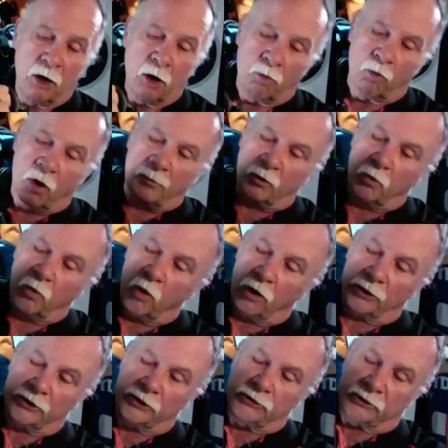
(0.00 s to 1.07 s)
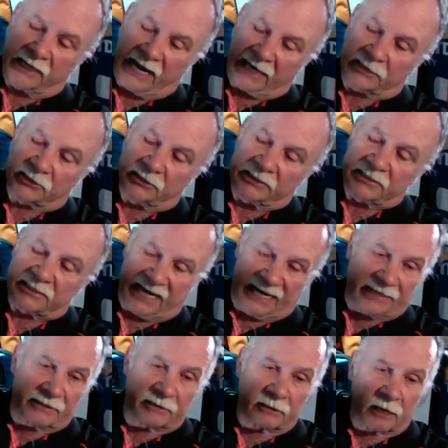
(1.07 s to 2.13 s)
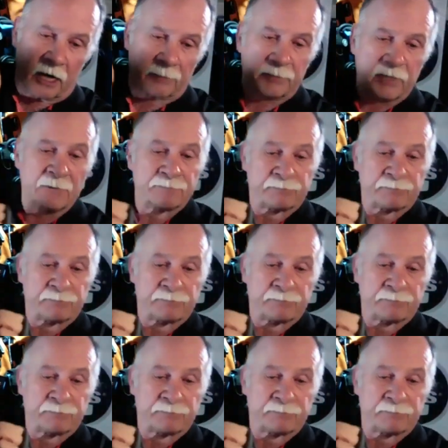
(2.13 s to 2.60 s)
Warmer water, you can actually tighten it up.